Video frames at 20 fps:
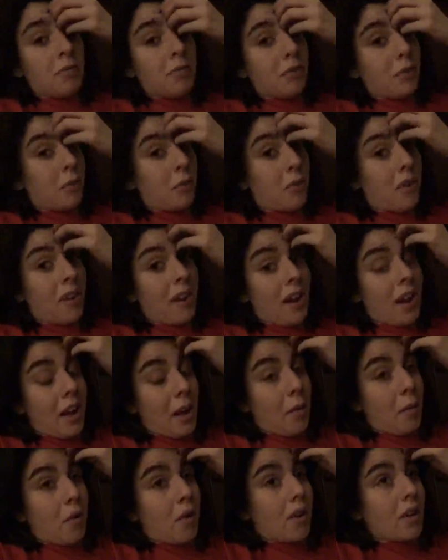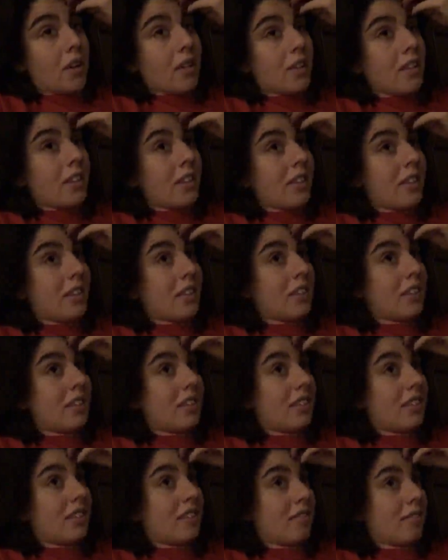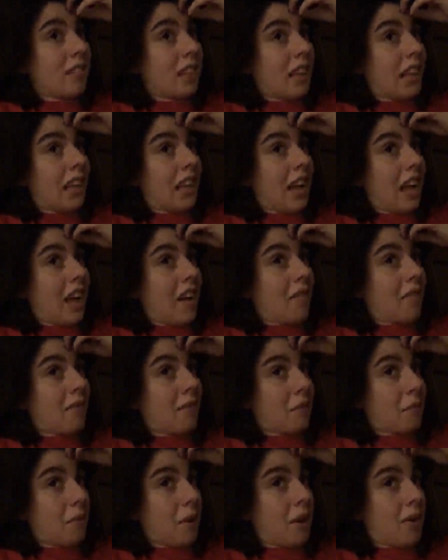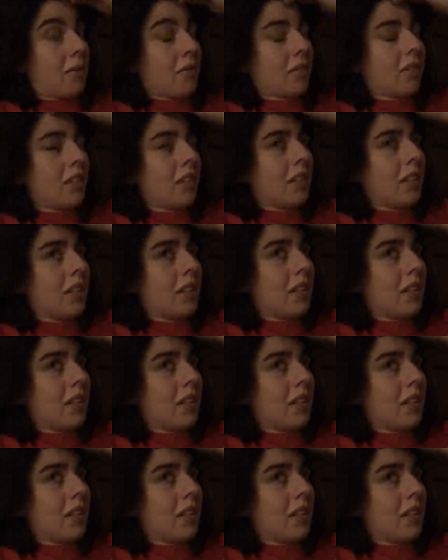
for what I wanted to like have for my own.